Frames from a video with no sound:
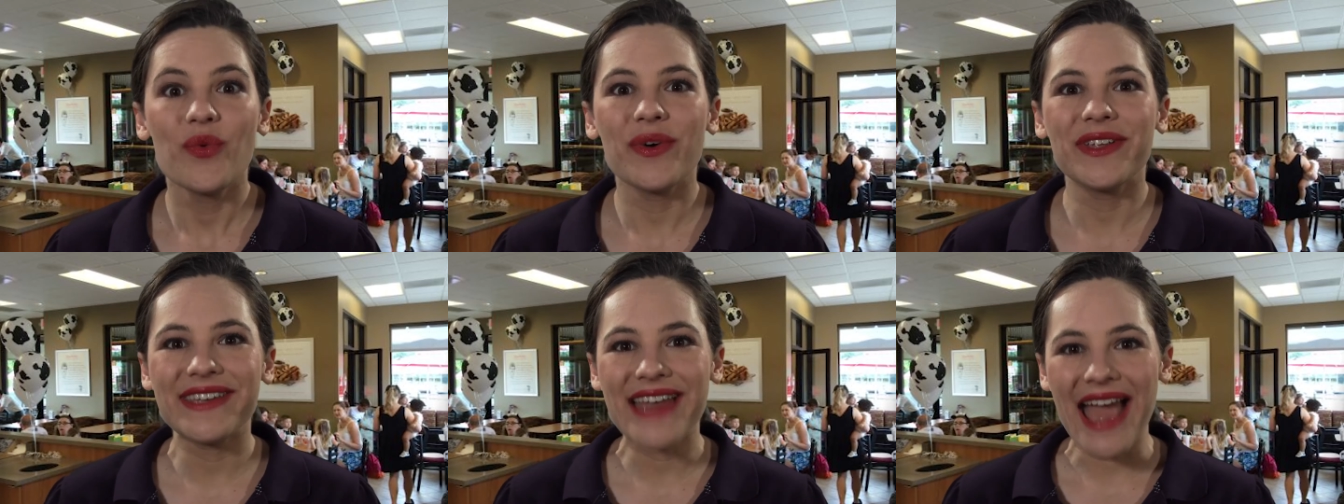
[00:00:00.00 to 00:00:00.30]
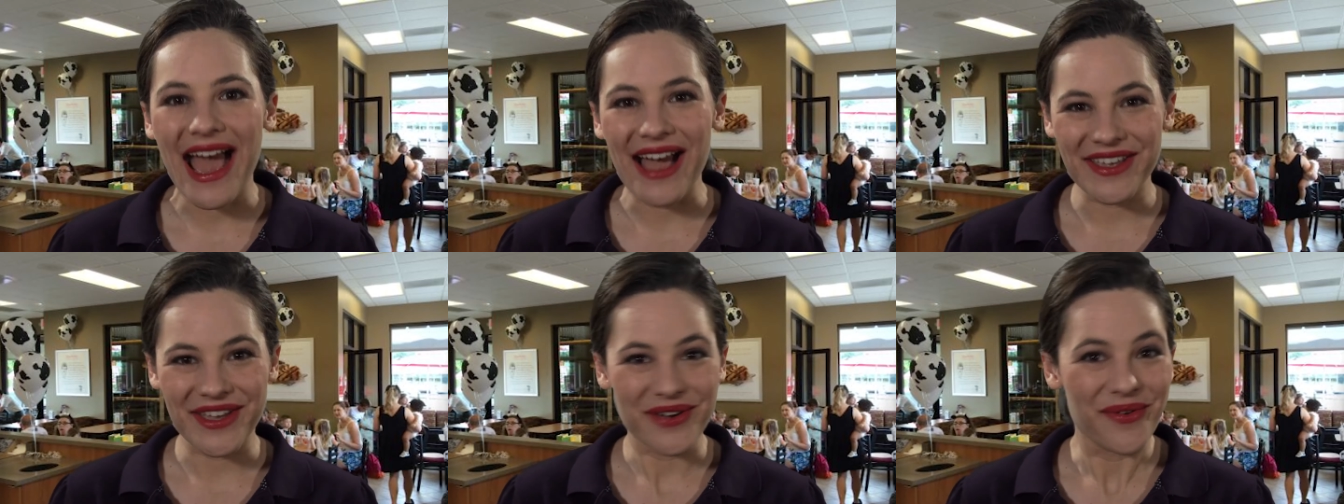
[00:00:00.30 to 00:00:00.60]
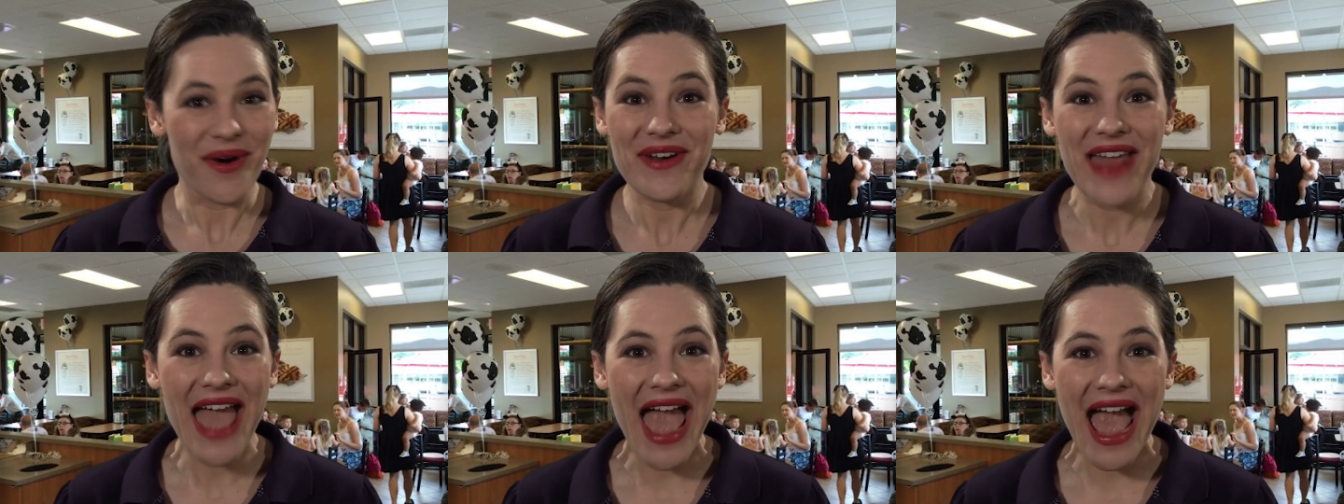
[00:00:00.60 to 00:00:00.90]
Well, now
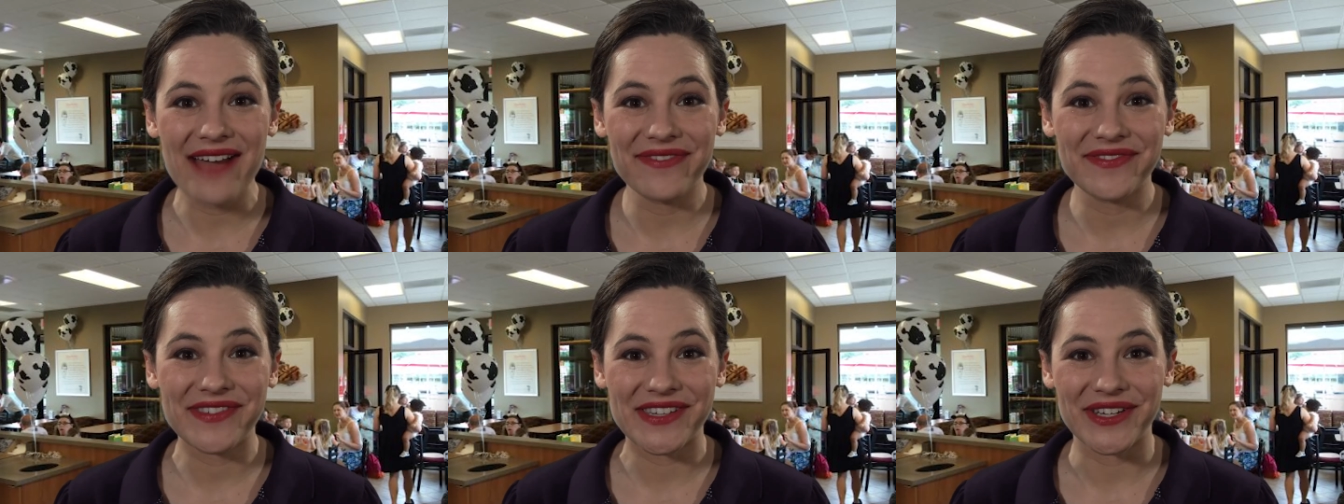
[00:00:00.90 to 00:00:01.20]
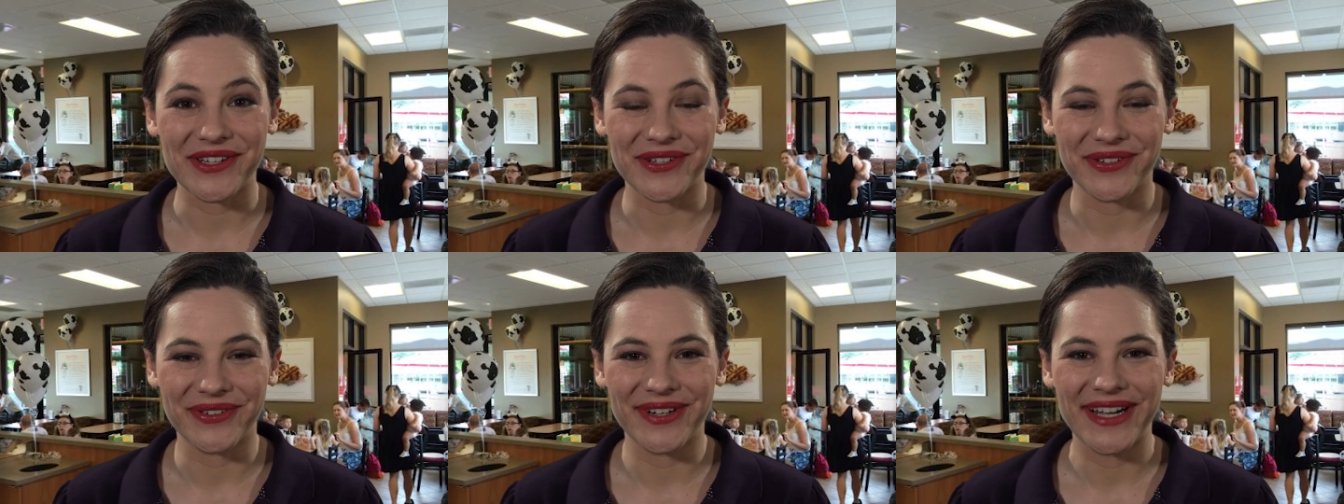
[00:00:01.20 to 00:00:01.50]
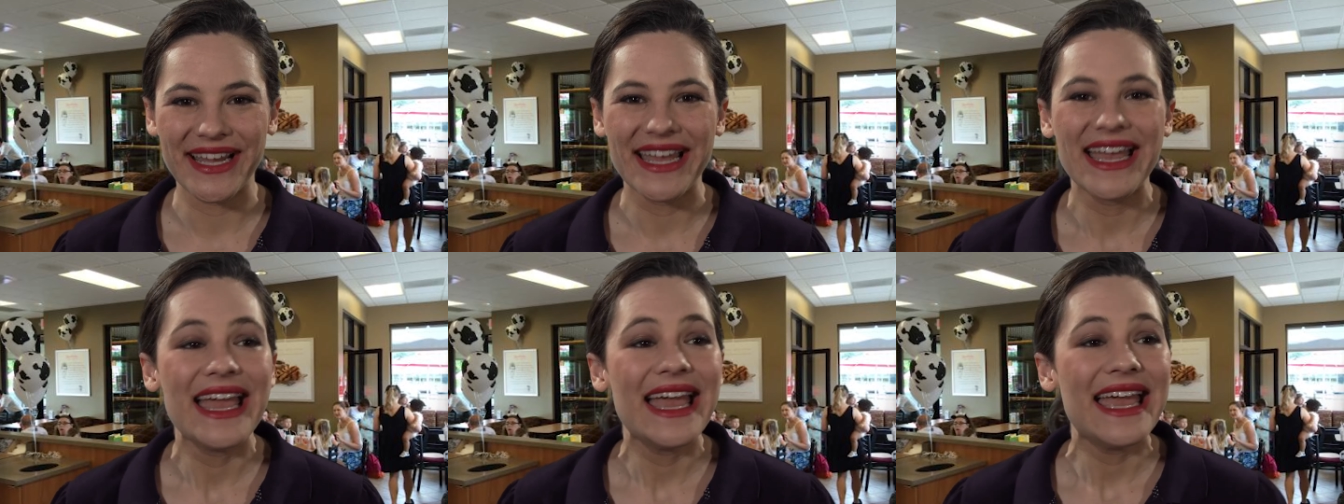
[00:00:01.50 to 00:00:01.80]
you won't have to.
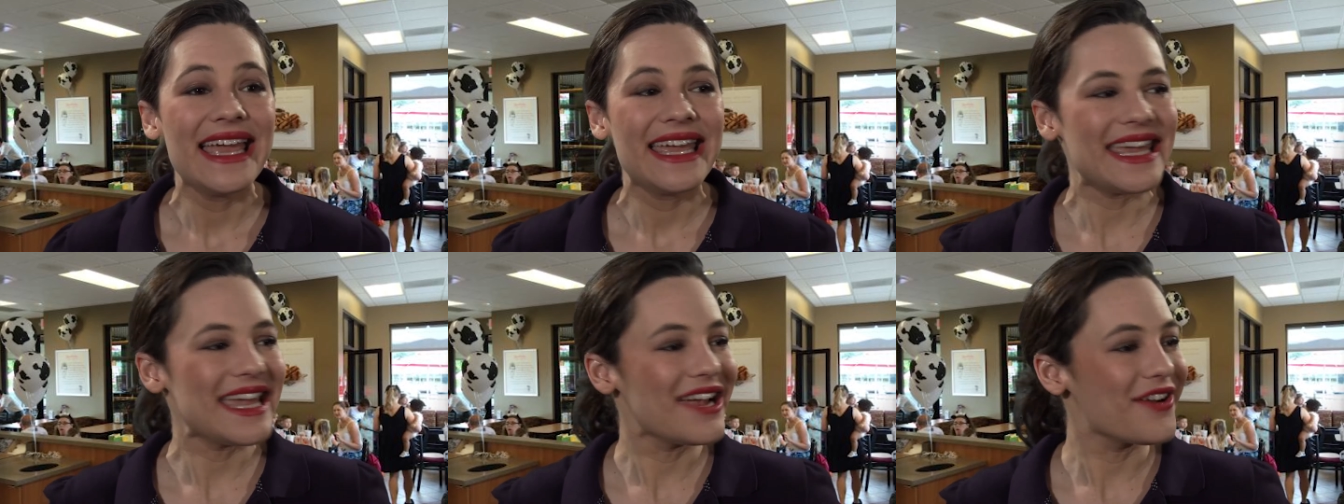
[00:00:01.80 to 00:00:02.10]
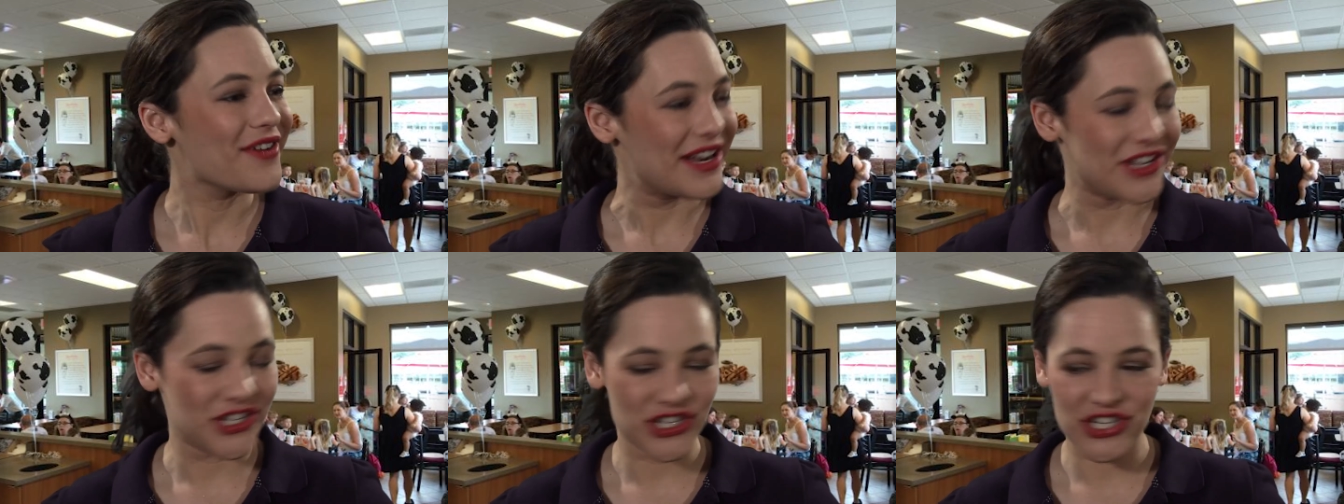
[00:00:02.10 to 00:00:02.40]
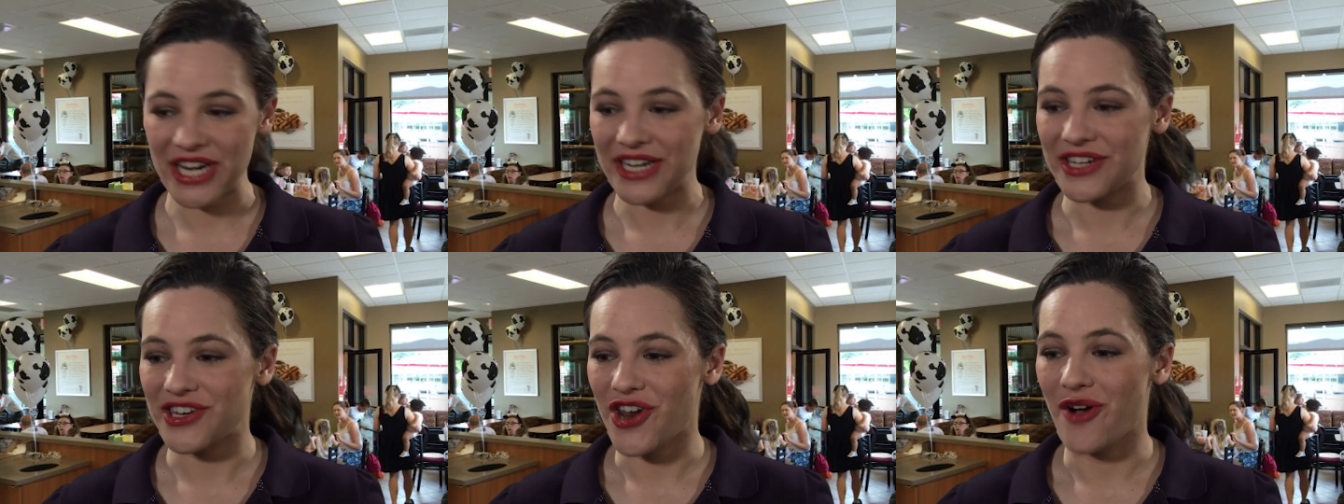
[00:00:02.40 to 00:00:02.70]
Here at
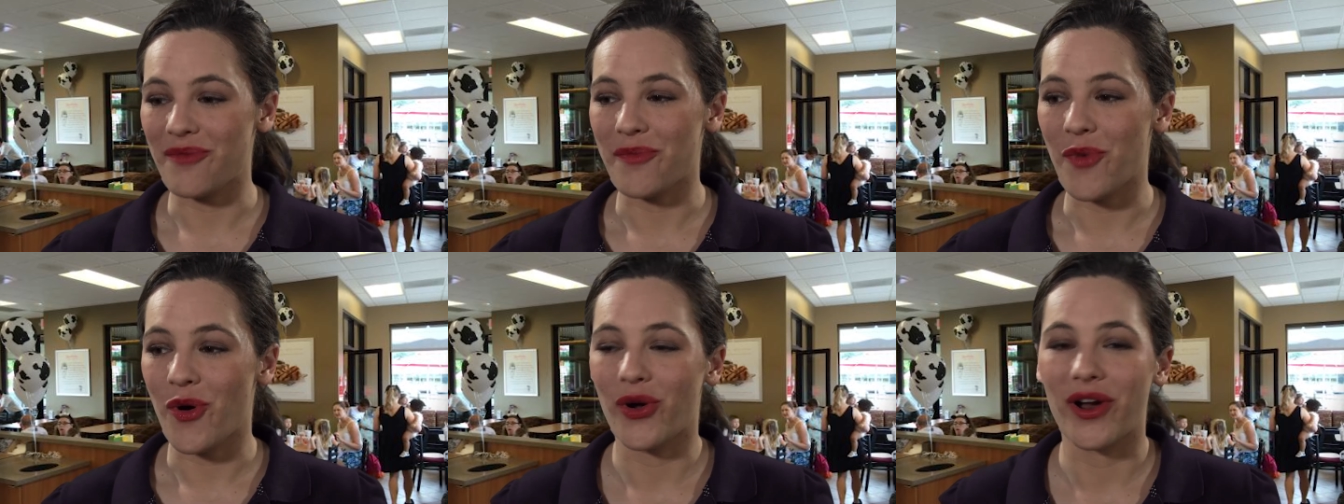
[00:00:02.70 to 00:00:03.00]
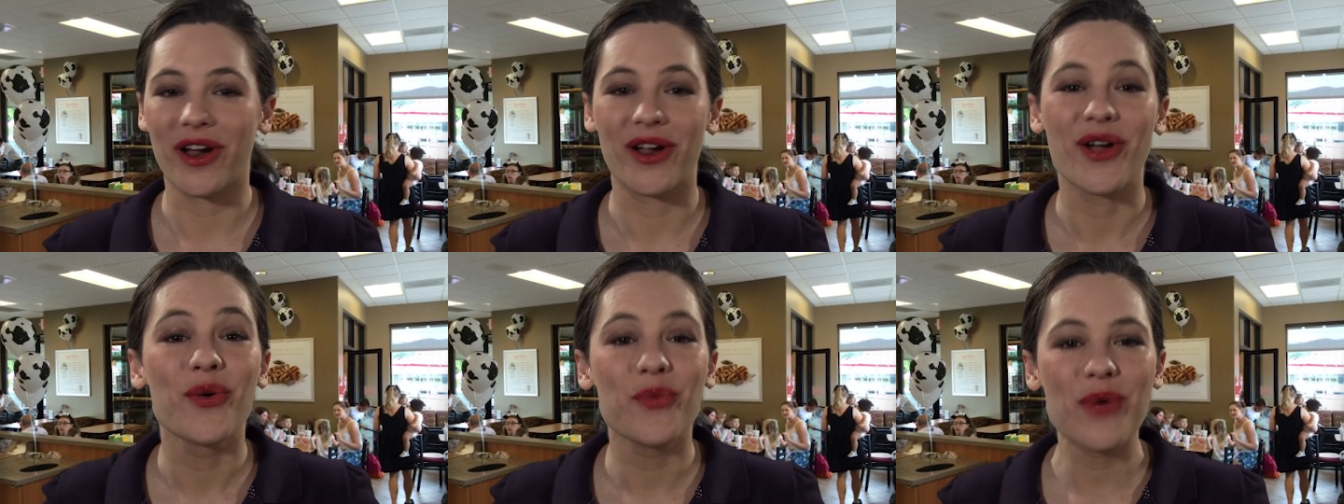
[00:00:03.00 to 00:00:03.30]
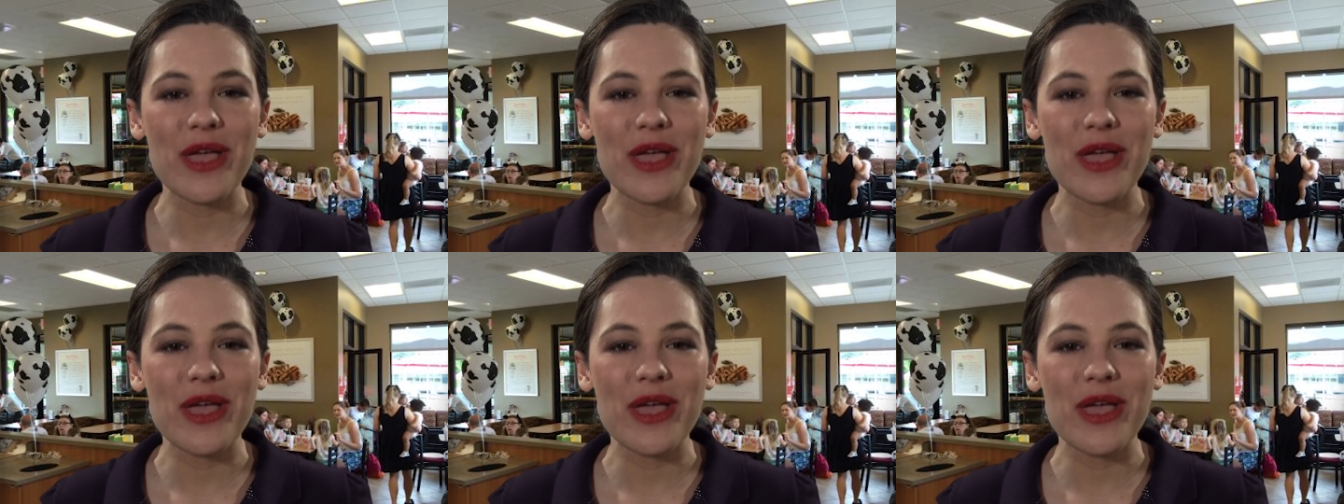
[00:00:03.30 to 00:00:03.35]
Chick No More,